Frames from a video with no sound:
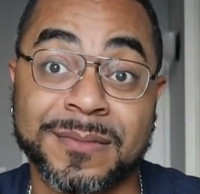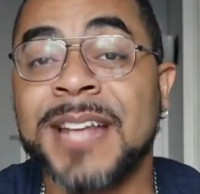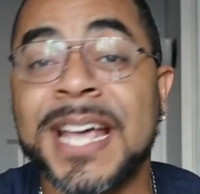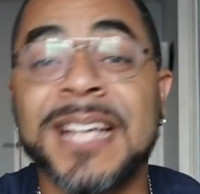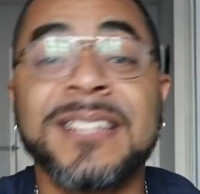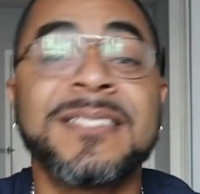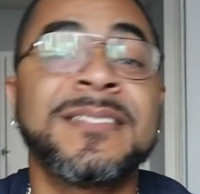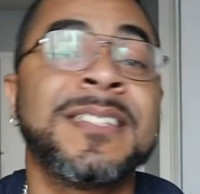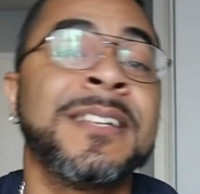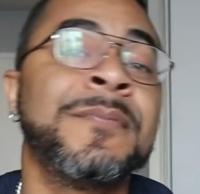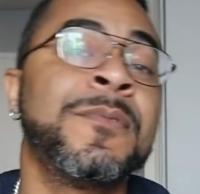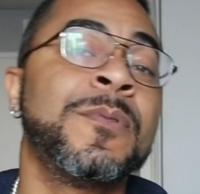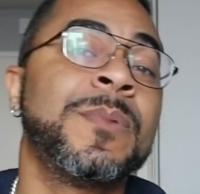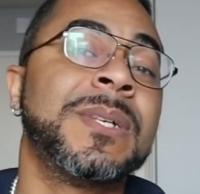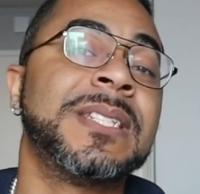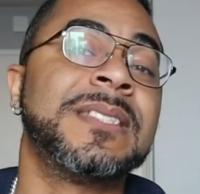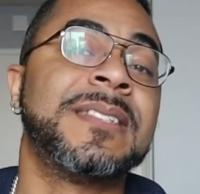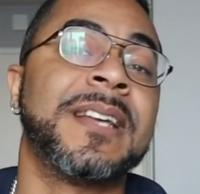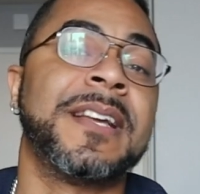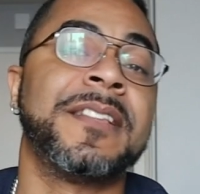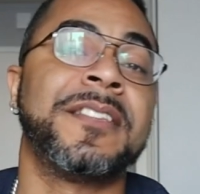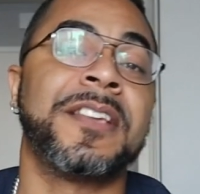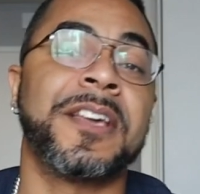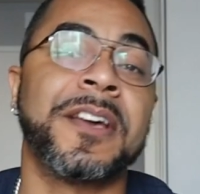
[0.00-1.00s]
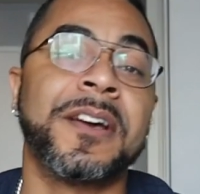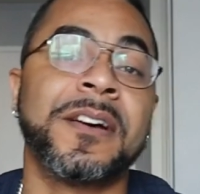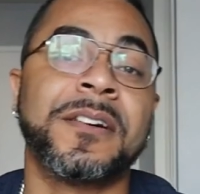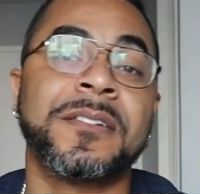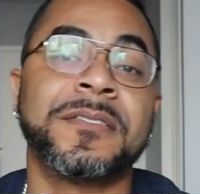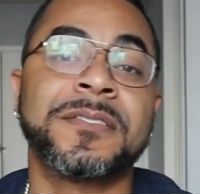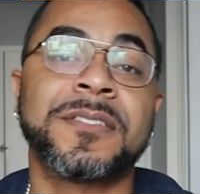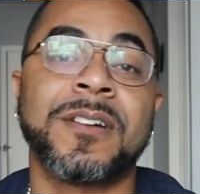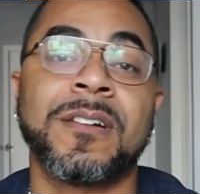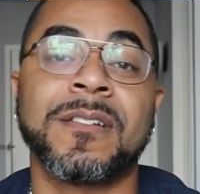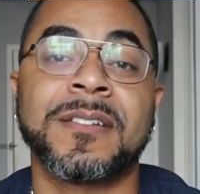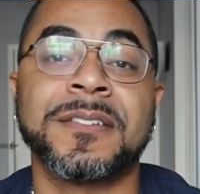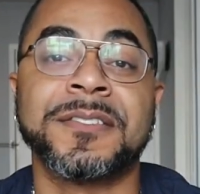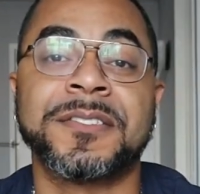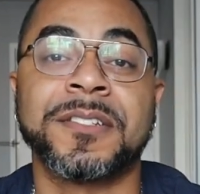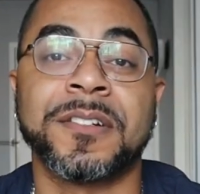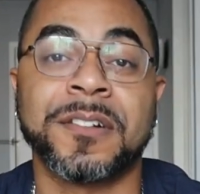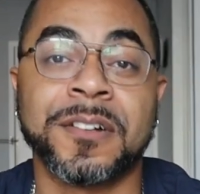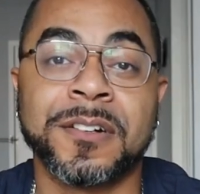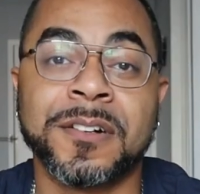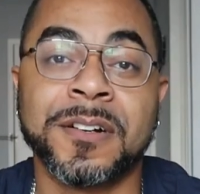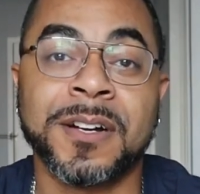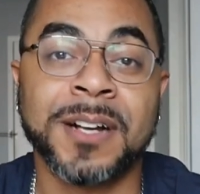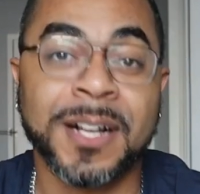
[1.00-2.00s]
Next scene, we're with Danielle talking to
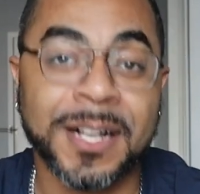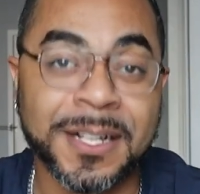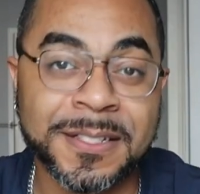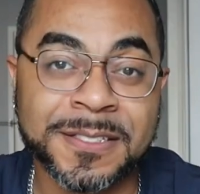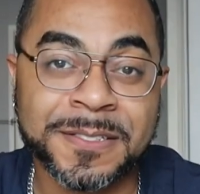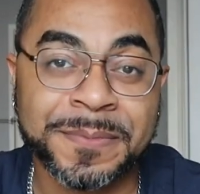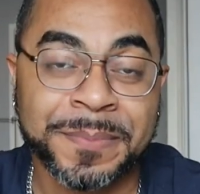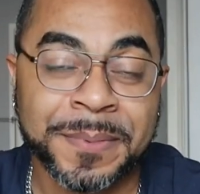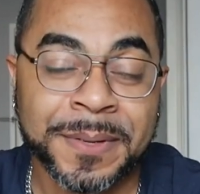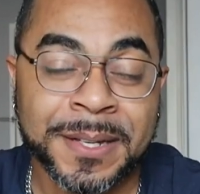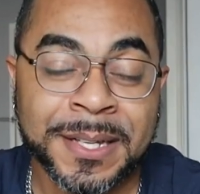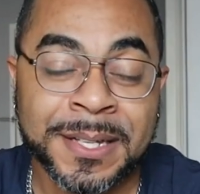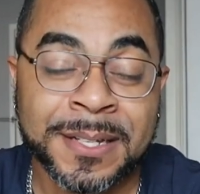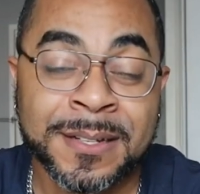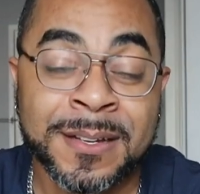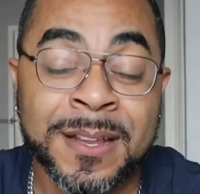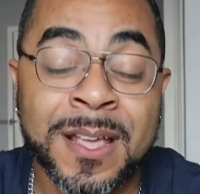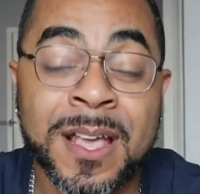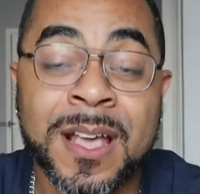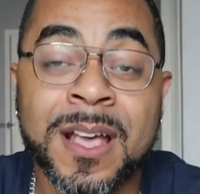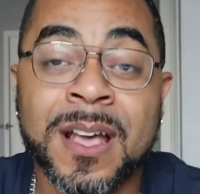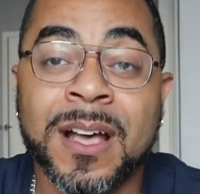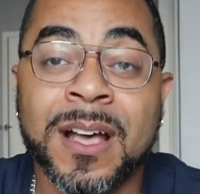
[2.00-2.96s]
her husband.